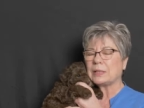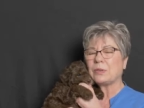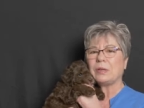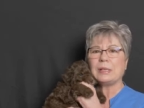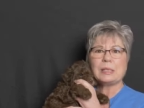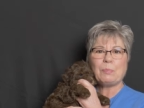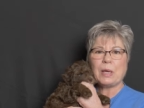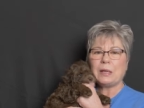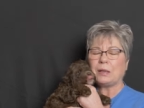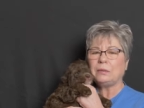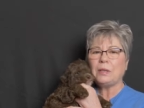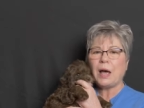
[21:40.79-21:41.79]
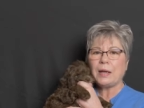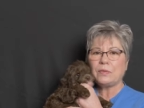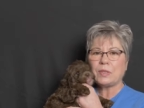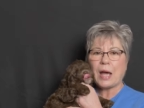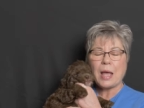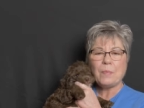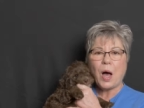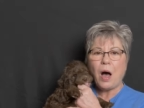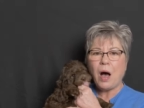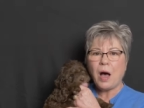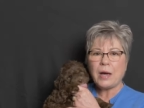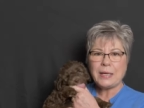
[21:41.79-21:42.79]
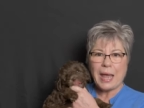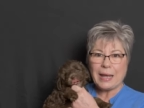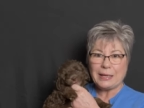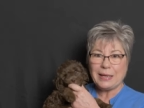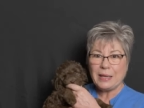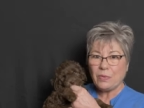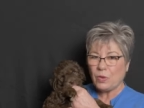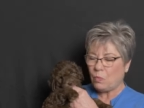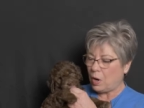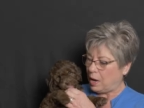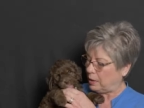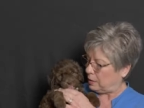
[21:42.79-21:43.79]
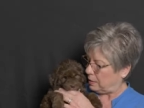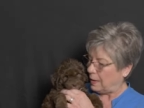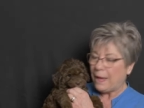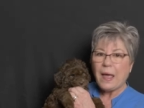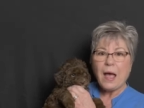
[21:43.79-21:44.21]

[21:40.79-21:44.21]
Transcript: is going to spend a lot of time on and in the water,